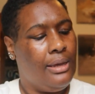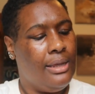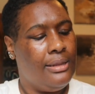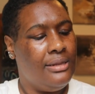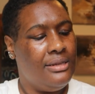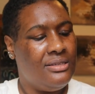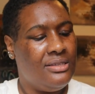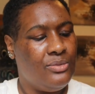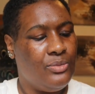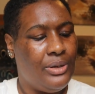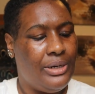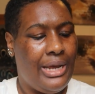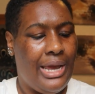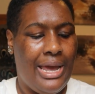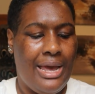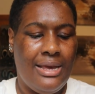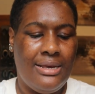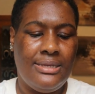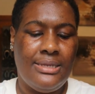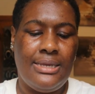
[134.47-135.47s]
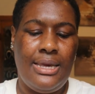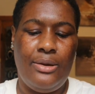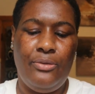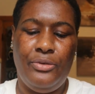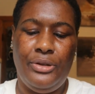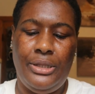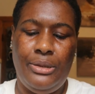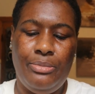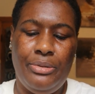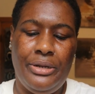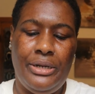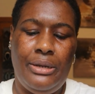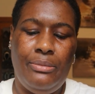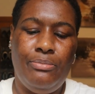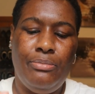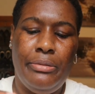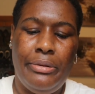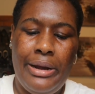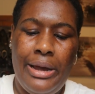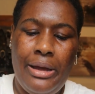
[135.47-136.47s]
And this one has like really pretty
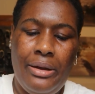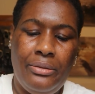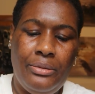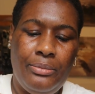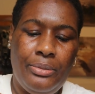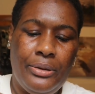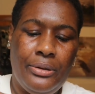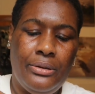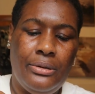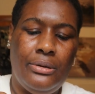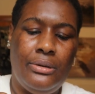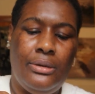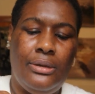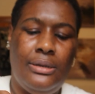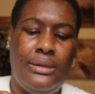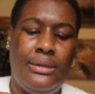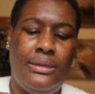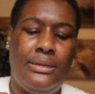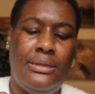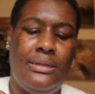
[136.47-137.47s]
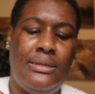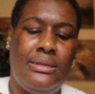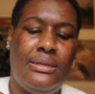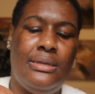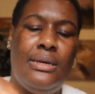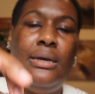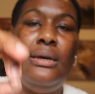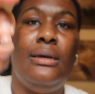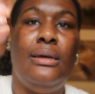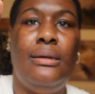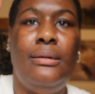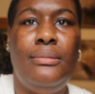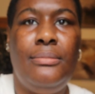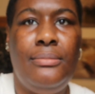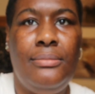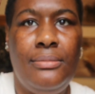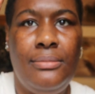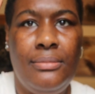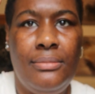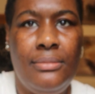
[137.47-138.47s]
brown pearls
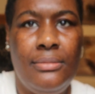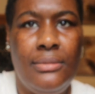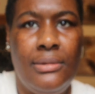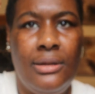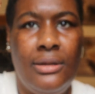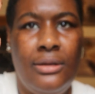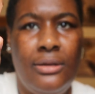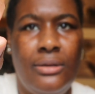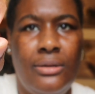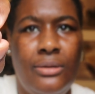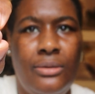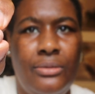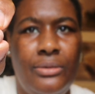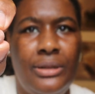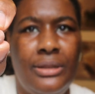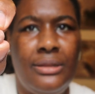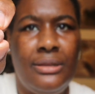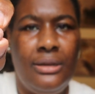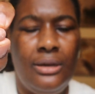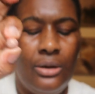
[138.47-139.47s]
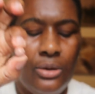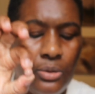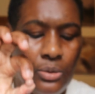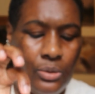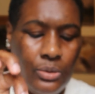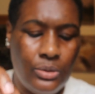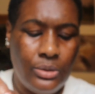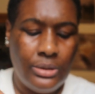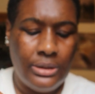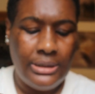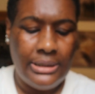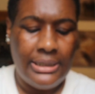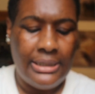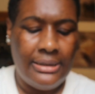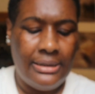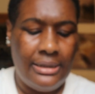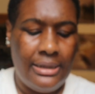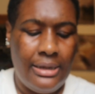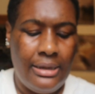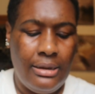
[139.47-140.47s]
with gold
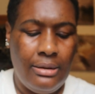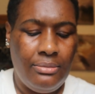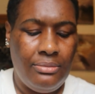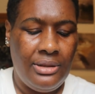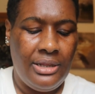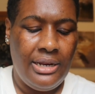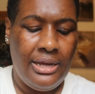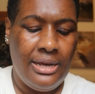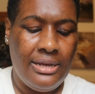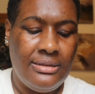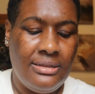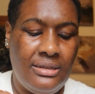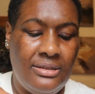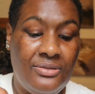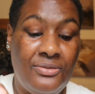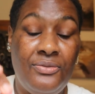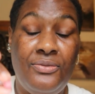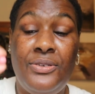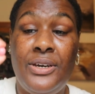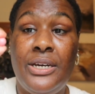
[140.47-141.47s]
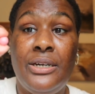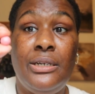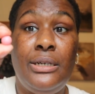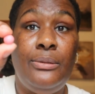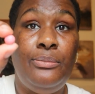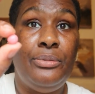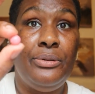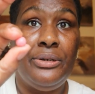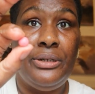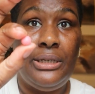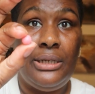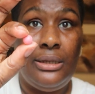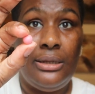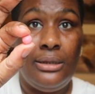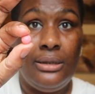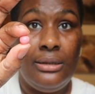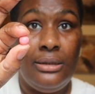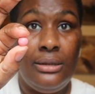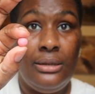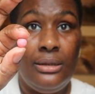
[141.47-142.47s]
in them. It has these very
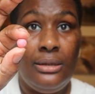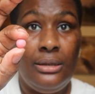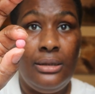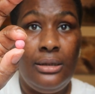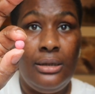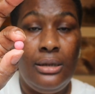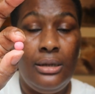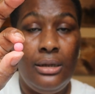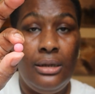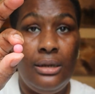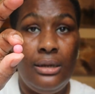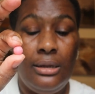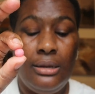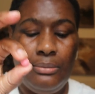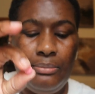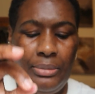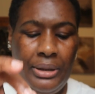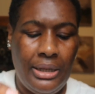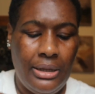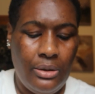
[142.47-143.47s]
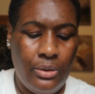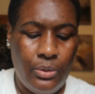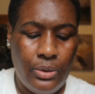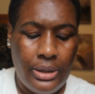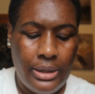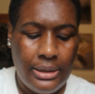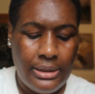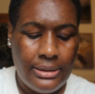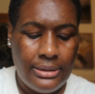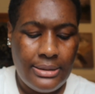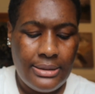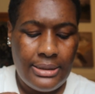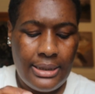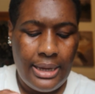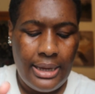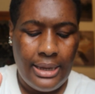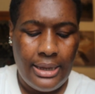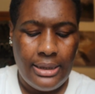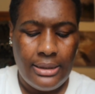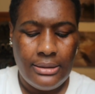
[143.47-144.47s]
pretty pink ones
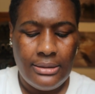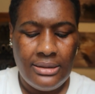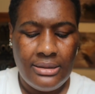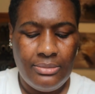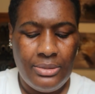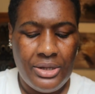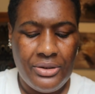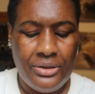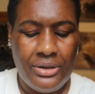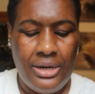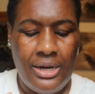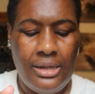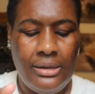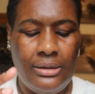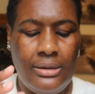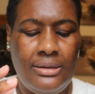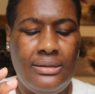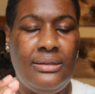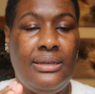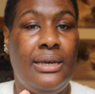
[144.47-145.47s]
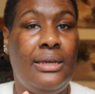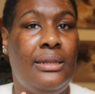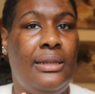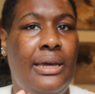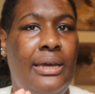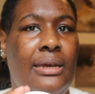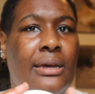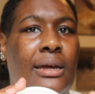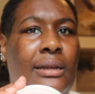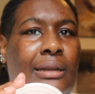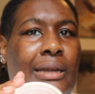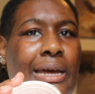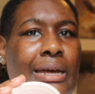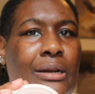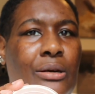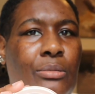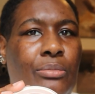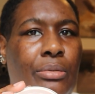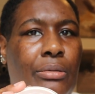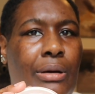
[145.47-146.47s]
and some other colors like a
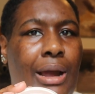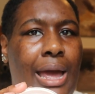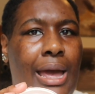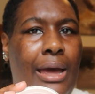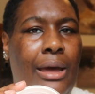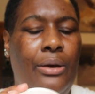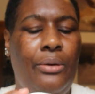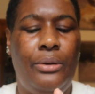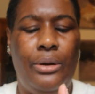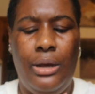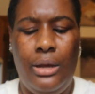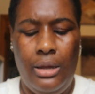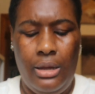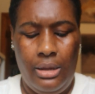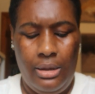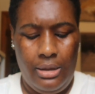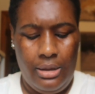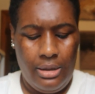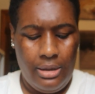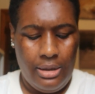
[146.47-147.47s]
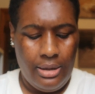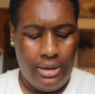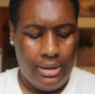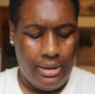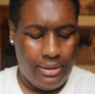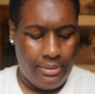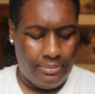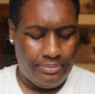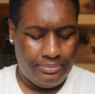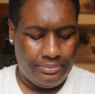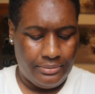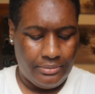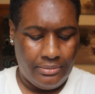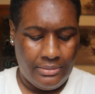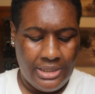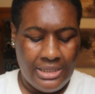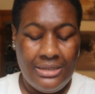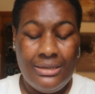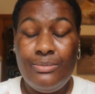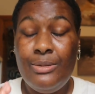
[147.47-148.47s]
lighter brown.
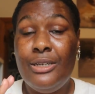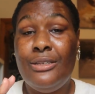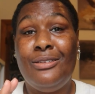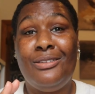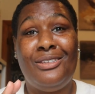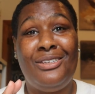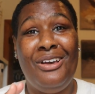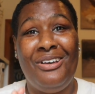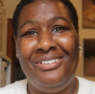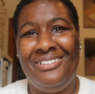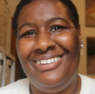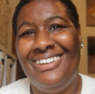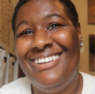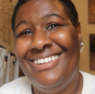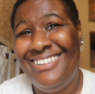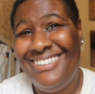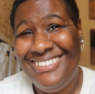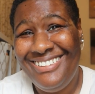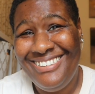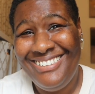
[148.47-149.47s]
It smells so good.